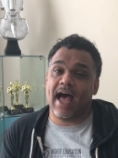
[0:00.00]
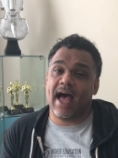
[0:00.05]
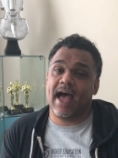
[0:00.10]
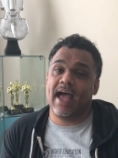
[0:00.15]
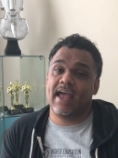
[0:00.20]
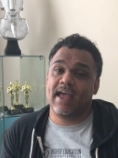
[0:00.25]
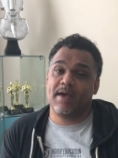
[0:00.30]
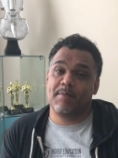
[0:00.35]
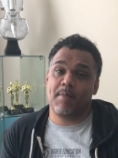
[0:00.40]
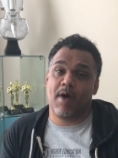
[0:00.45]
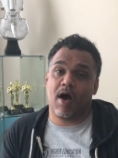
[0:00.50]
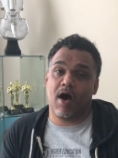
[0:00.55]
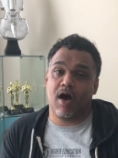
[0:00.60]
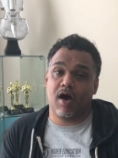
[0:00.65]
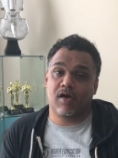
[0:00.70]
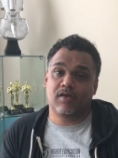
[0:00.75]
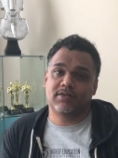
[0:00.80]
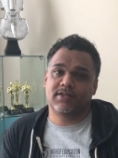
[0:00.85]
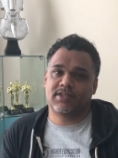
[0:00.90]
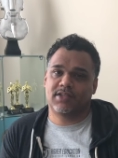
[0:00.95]
I am
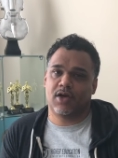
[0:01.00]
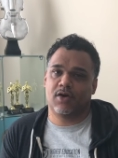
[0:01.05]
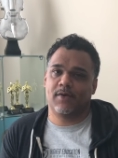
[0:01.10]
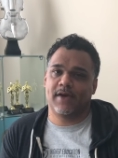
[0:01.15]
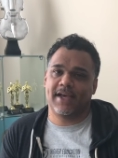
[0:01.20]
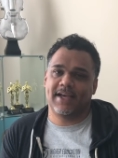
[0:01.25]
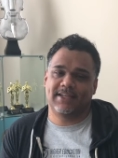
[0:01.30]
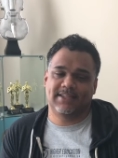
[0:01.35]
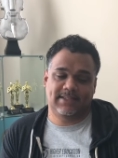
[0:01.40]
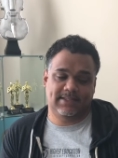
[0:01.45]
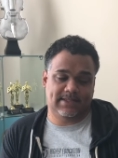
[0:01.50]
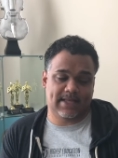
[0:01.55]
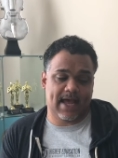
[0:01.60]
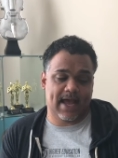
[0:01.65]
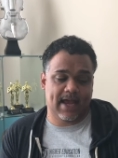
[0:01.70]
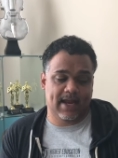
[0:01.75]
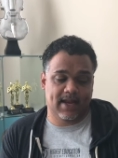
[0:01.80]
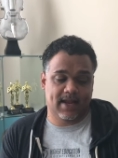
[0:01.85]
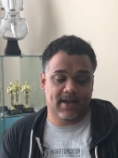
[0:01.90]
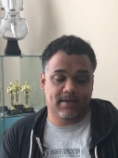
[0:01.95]
also
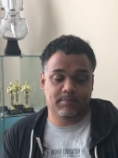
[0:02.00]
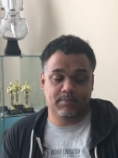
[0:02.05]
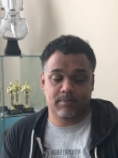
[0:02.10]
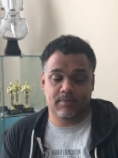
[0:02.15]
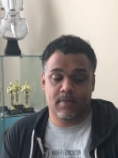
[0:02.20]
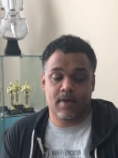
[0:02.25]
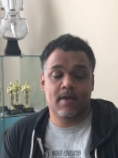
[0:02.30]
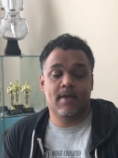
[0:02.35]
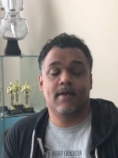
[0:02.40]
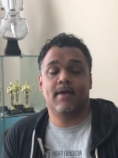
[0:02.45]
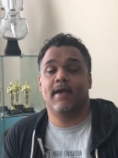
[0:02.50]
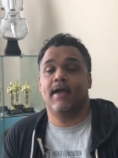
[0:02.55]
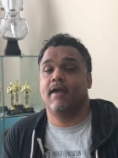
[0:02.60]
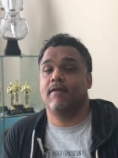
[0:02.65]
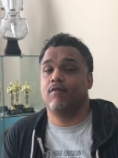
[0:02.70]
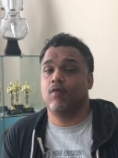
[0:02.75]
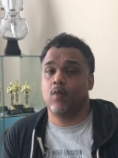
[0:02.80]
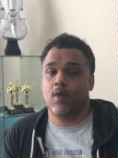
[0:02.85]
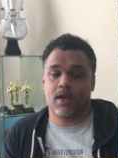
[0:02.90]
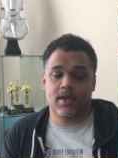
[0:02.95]
excited.
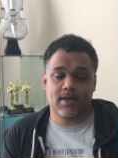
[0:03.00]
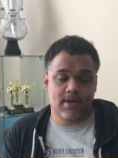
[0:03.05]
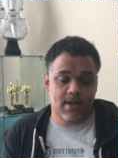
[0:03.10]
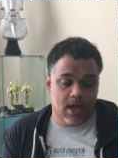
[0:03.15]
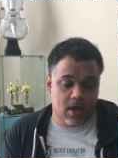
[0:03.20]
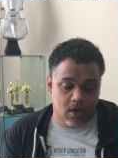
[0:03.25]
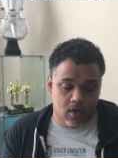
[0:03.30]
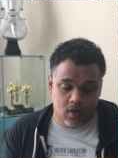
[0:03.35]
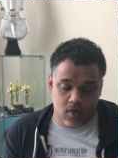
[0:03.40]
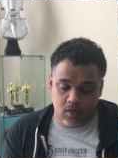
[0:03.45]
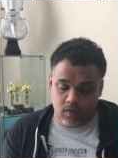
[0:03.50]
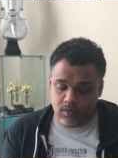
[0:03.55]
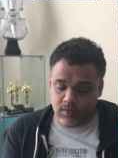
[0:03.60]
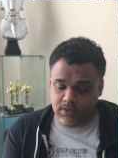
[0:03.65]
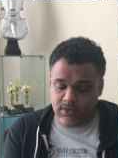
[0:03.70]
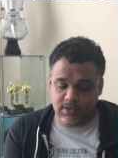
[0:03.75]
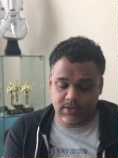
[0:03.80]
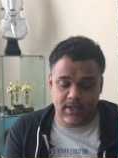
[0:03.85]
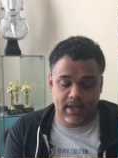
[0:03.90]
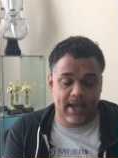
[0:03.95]
Everyone
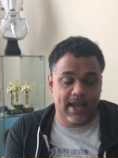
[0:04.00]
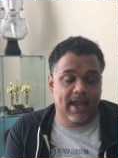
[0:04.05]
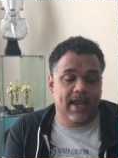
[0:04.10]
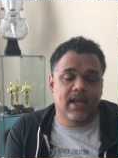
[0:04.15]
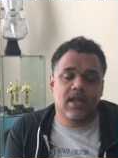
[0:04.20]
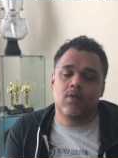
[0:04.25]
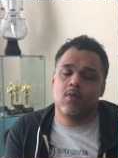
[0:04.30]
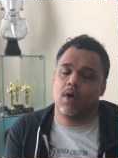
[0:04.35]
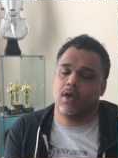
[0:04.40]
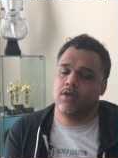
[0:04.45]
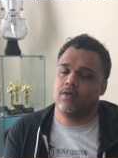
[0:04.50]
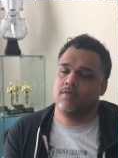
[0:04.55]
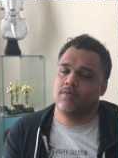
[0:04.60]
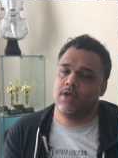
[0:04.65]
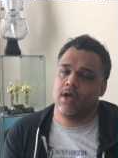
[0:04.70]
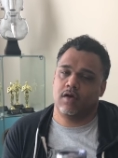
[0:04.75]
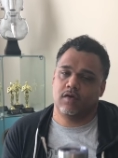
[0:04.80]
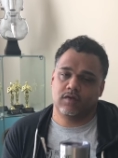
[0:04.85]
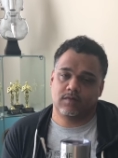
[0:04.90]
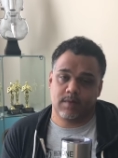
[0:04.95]
knows, anyone who
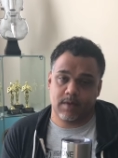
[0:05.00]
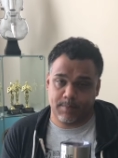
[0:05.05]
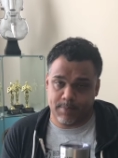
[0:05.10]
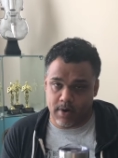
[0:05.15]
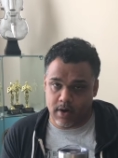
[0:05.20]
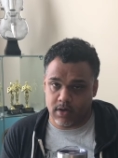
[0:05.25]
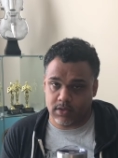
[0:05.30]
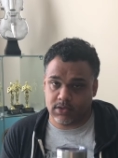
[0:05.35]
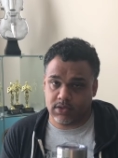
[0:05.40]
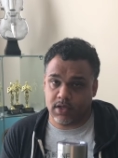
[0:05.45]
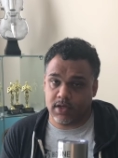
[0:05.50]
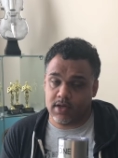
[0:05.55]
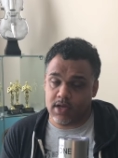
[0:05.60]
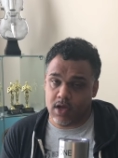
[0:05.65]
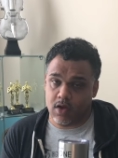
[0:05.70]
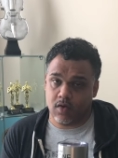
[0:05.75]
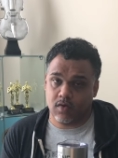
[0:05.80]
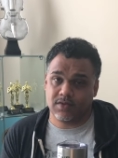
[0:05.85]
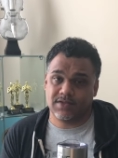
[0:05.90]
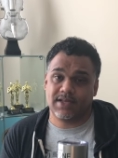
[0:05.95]
knows me personally
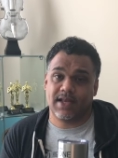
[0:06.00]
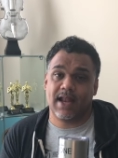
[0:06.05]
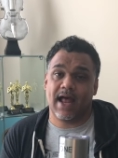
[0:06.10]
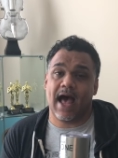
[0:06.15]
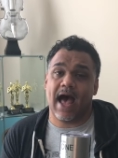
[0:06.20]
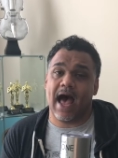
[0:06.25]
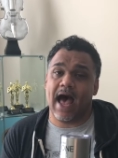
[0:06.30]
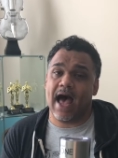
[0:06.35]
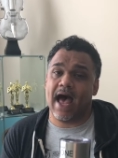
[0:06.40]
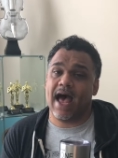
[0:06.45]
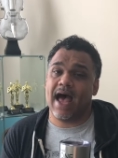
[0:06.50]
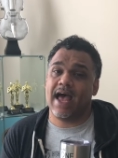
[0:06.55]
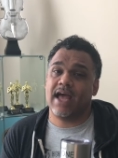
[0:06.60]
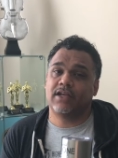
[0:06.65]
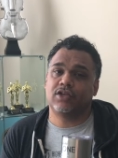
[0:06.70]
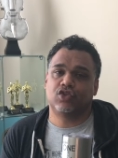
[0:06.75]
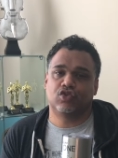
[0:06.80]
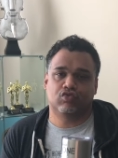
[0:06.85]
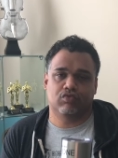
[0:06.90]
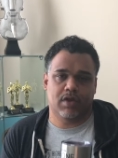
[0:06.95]
knows that I
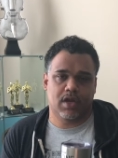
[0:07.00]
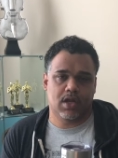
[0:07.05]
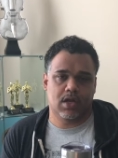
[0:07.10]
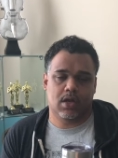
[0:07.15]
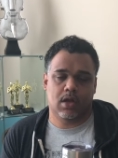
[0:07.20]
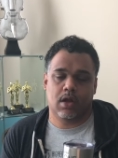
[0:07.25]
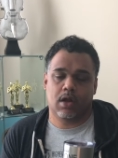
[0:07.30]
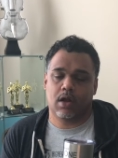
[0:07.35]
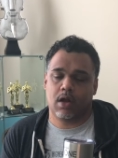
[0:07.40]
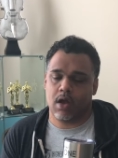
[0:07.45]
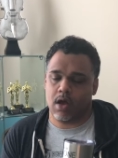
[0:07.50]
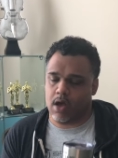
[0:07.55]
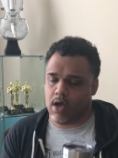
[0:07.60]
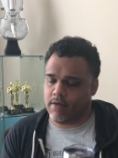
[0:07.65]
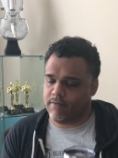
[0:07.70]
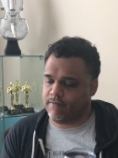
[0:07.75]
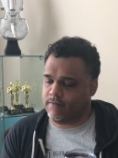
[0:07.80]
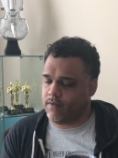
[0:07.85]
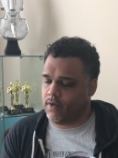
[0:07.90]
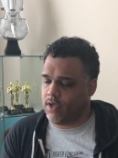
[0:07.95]
drink
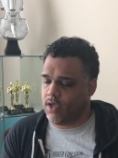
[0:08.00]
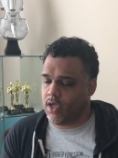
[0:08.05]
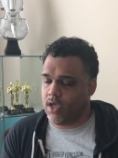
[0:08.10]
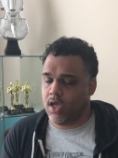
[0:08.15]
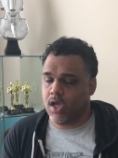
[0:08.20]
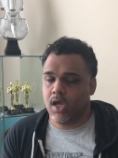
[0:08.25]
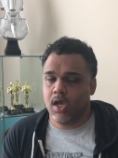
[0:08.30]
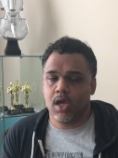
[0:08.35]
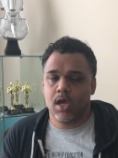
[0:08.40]
coffee,